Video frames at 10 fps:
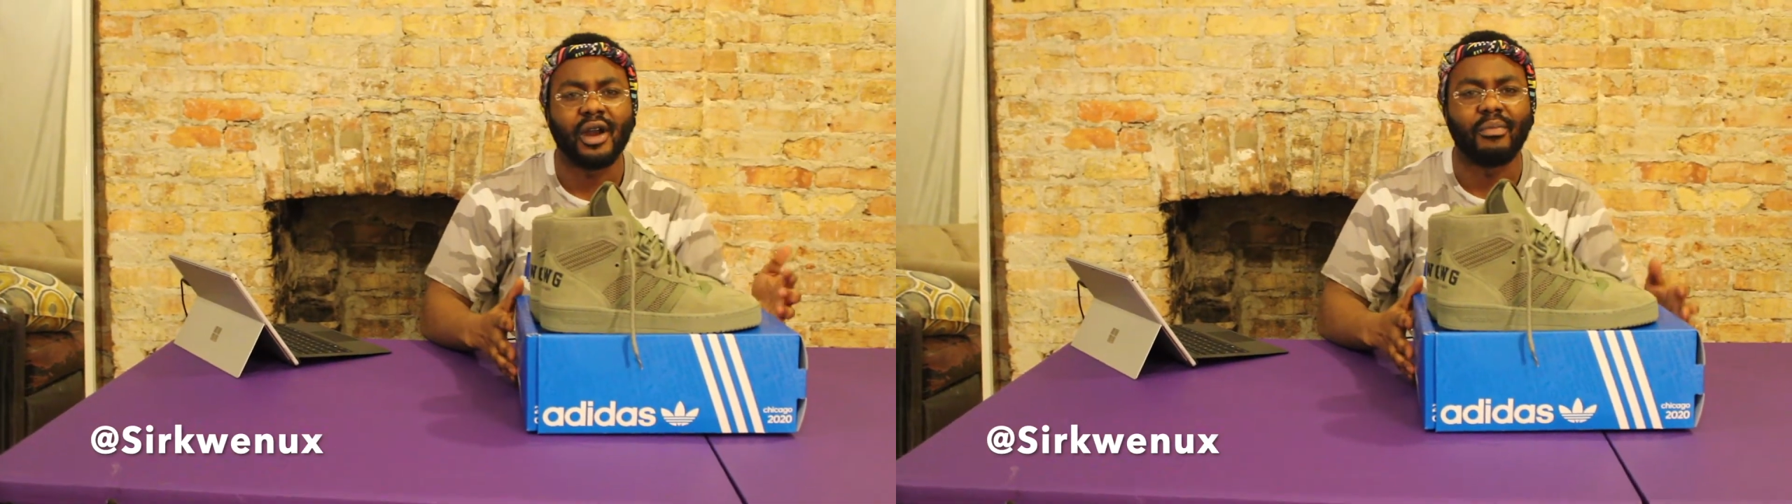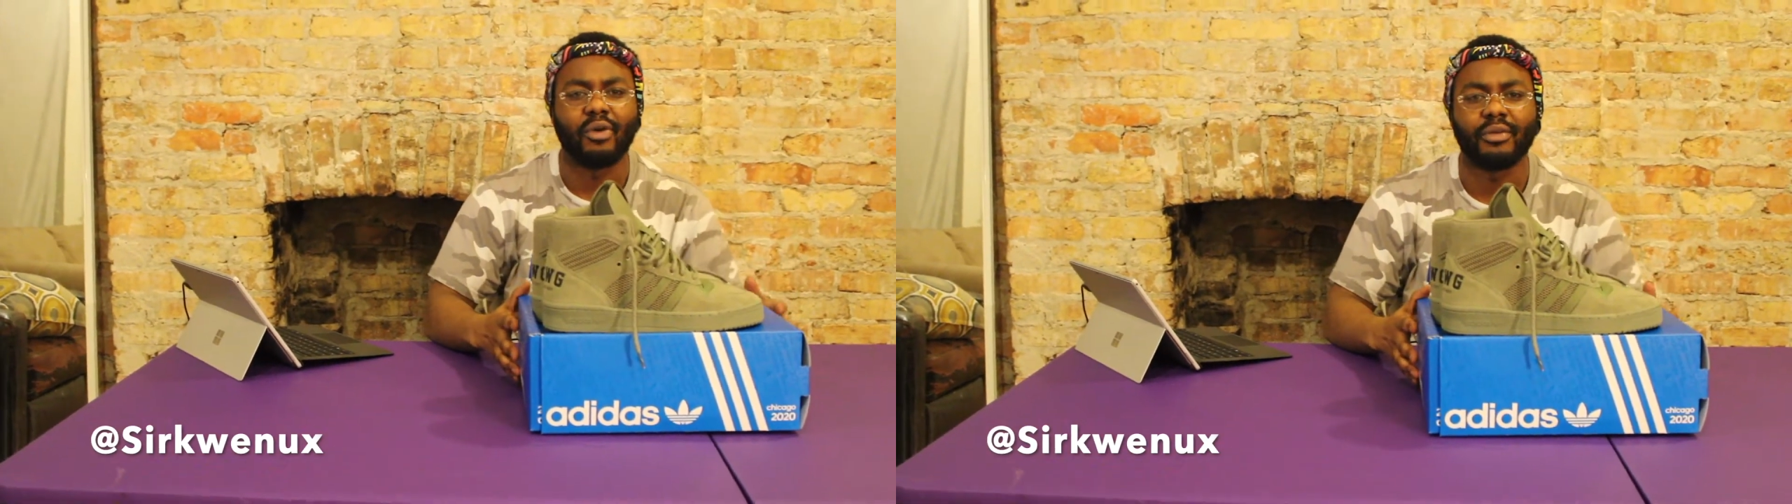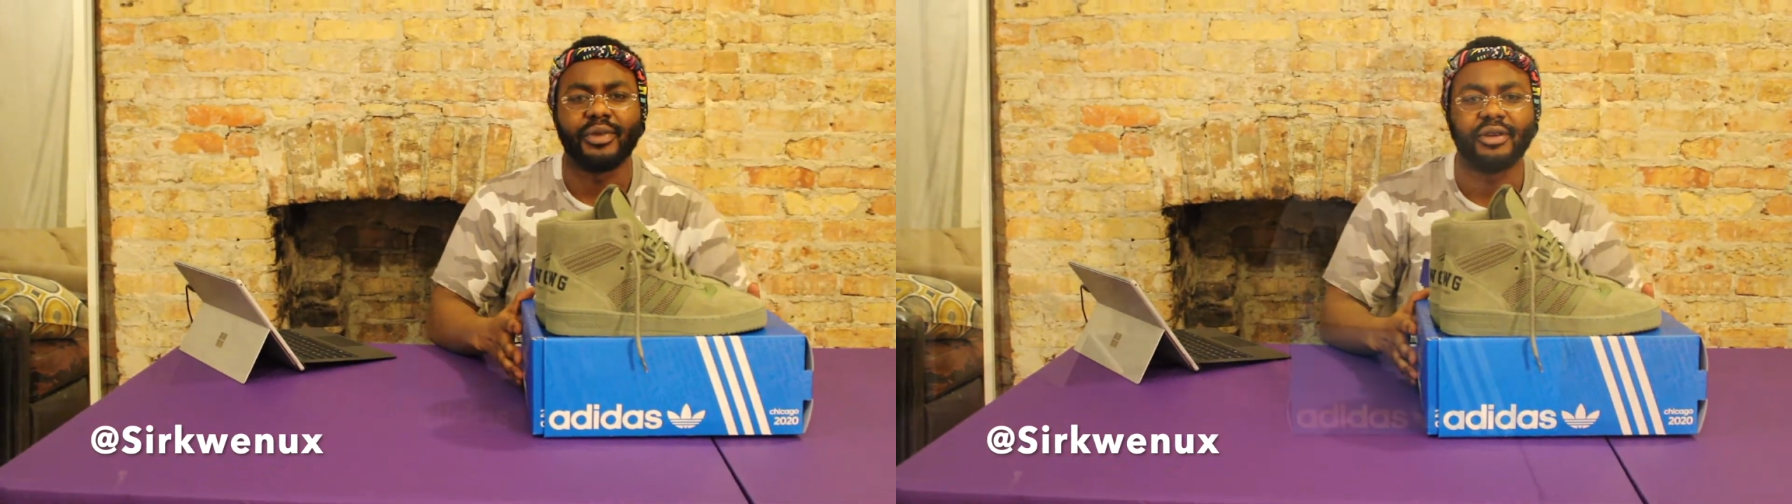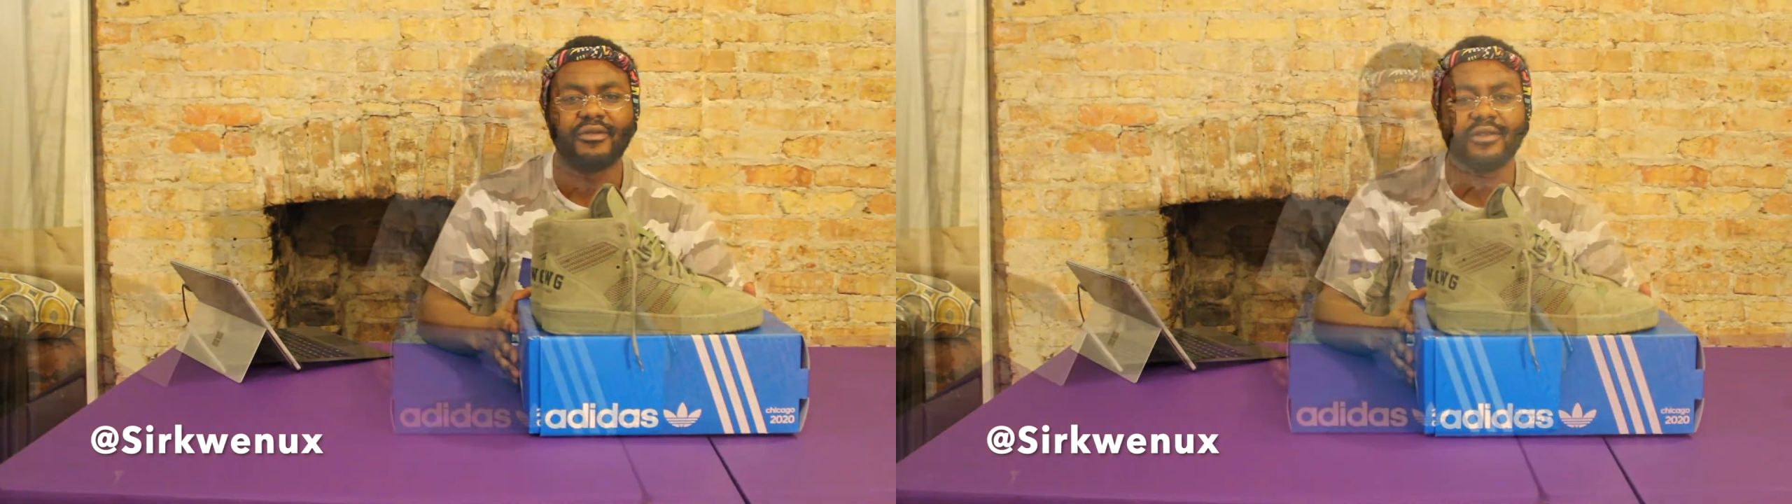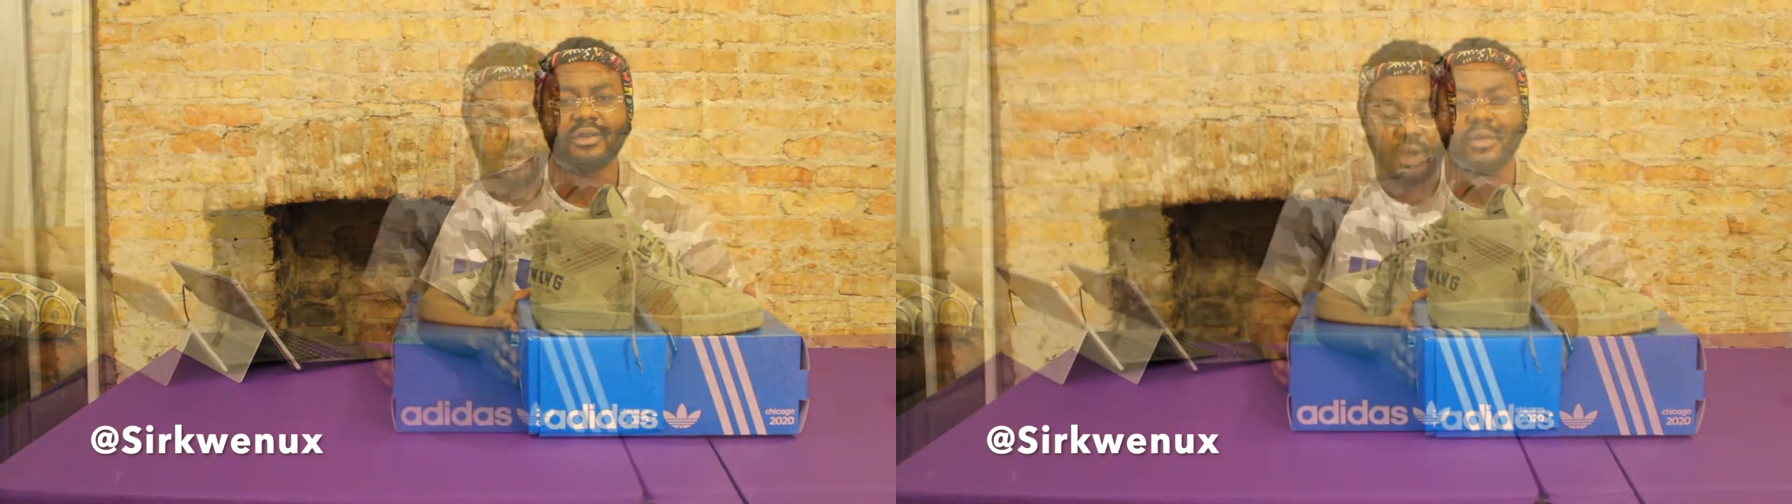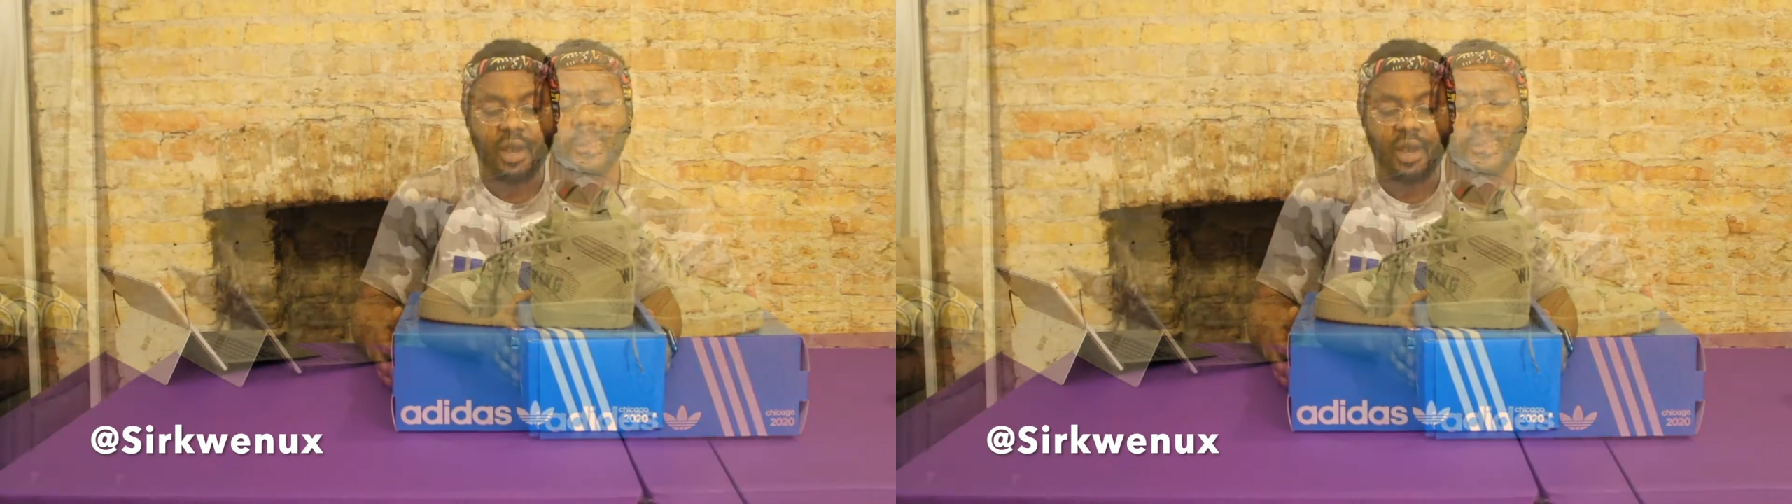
and more beautiful.